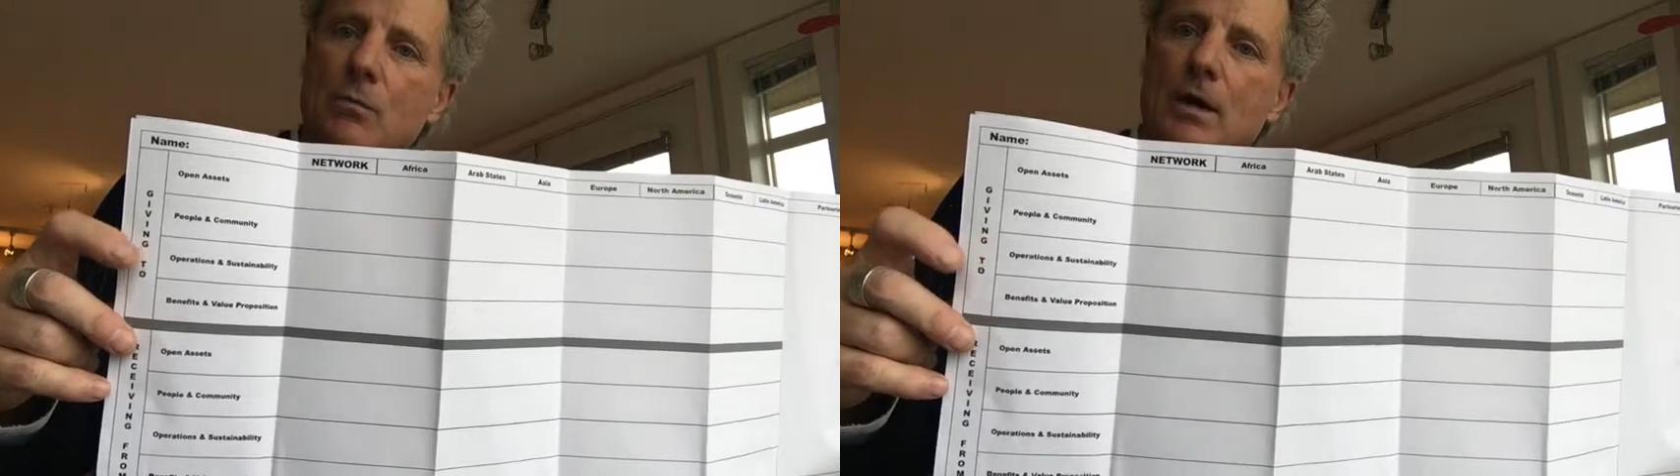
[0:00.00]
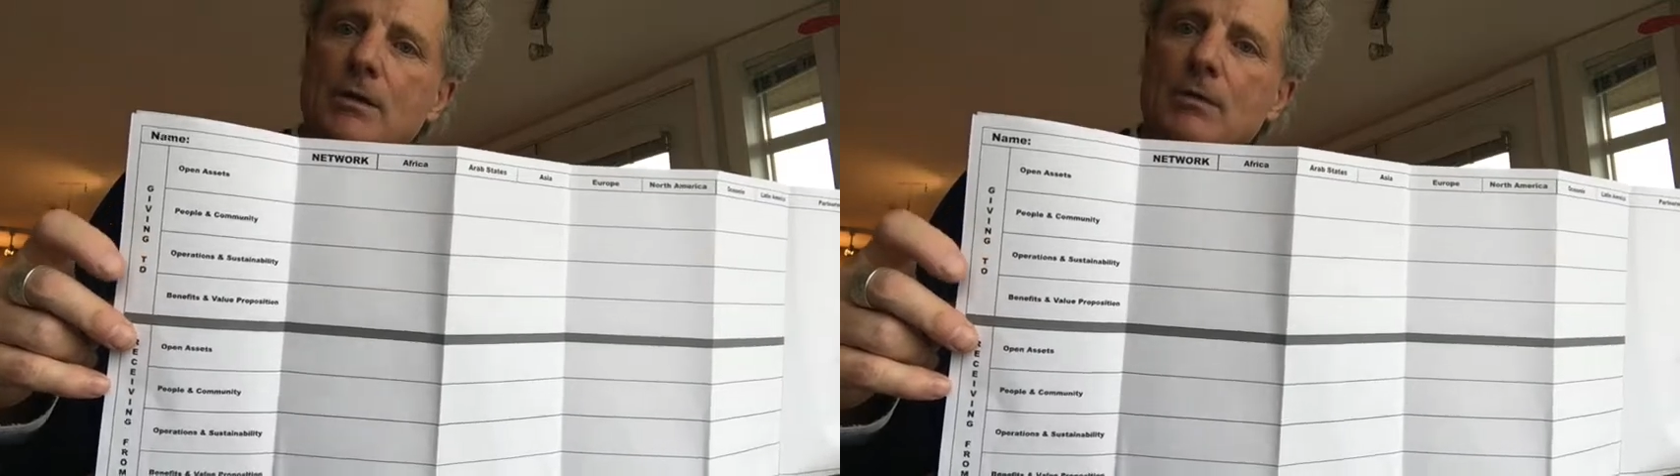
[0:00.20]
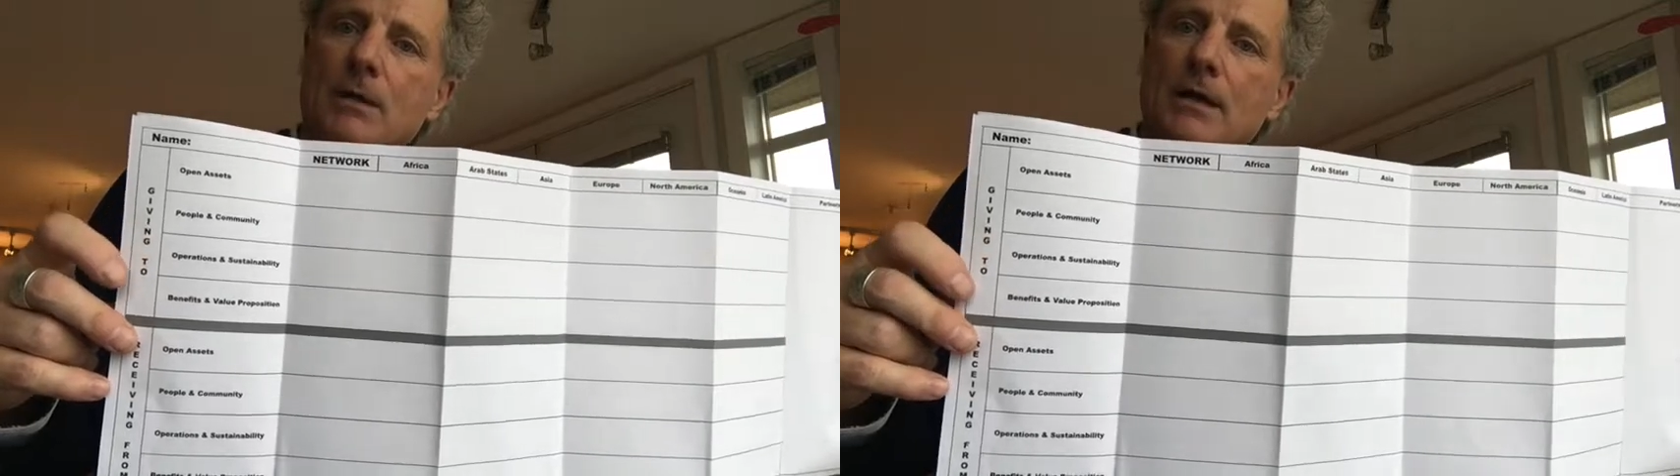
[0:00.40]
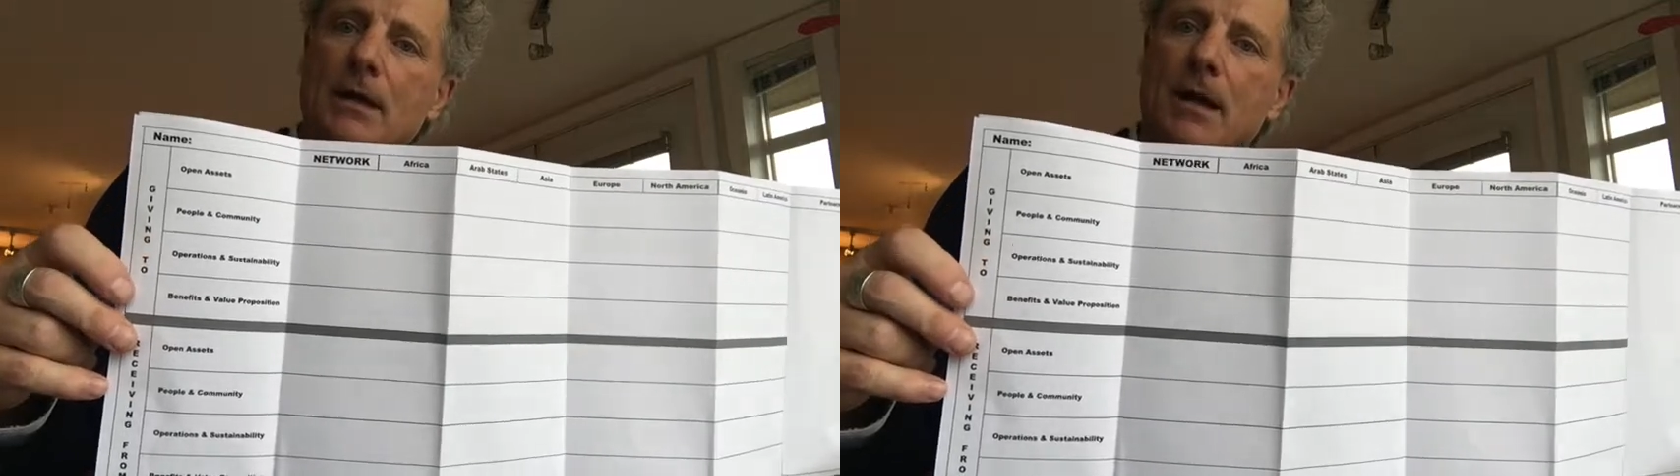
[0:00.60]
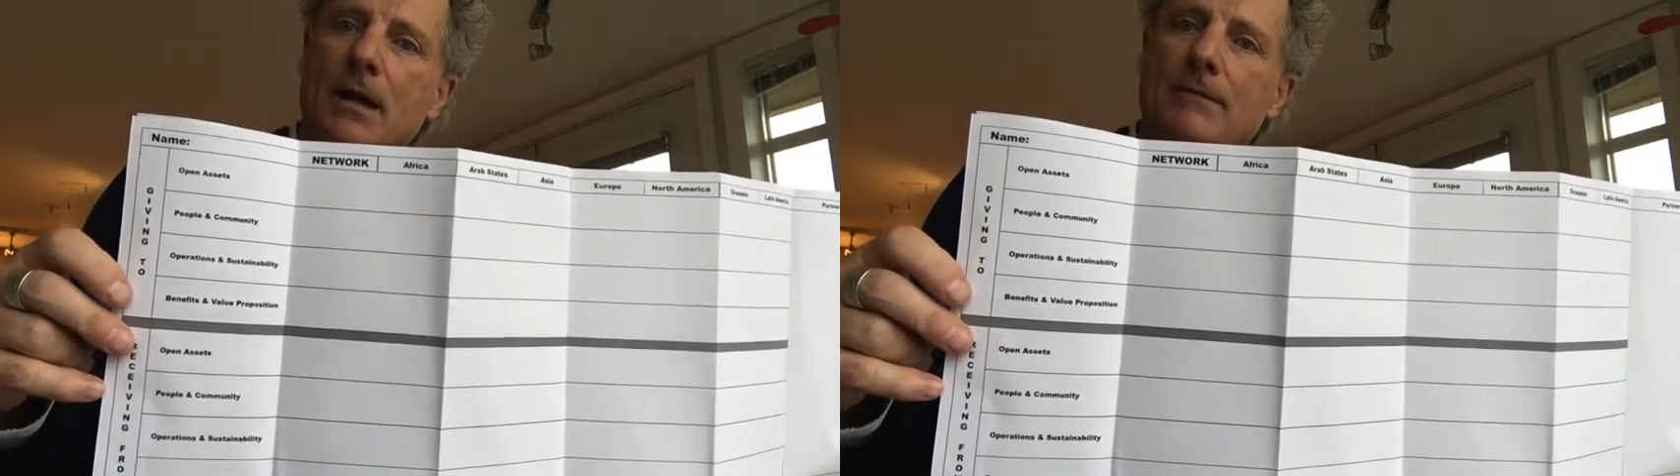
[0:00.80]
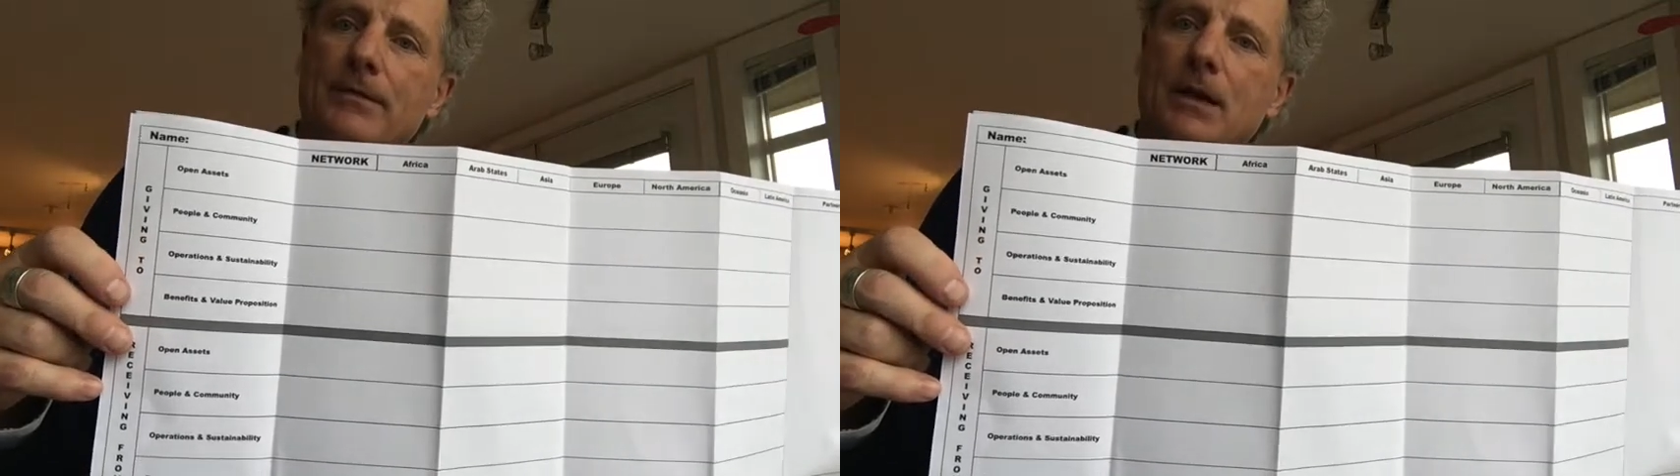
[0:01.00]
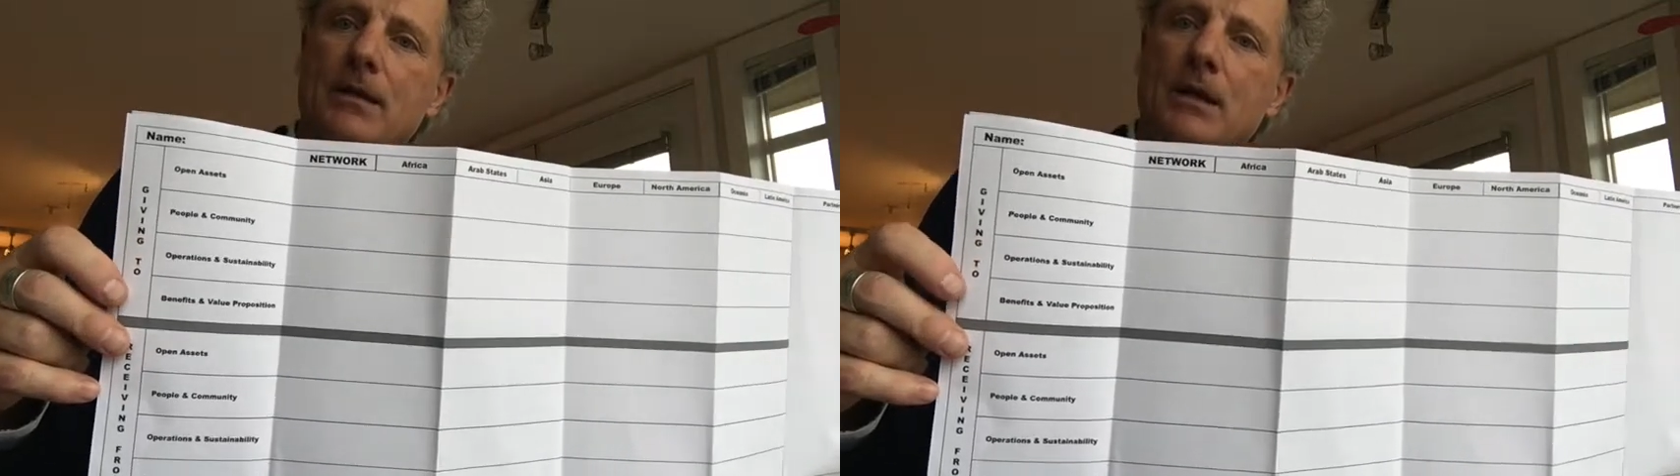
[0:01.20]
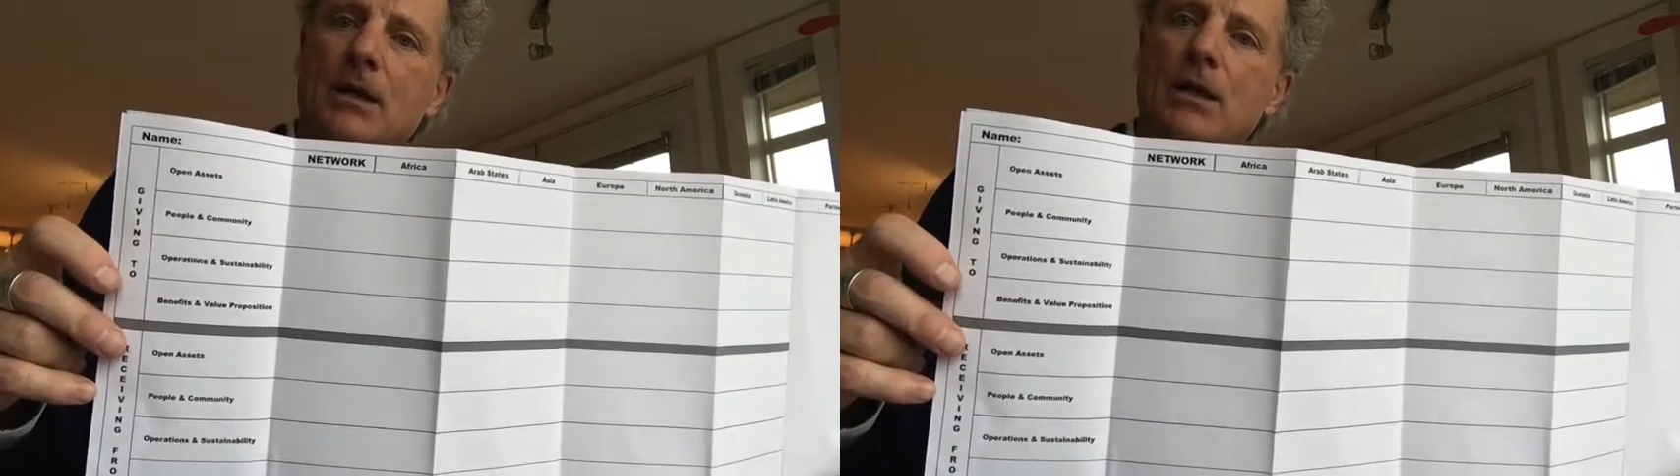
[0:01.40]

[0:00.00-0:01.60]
what you might have that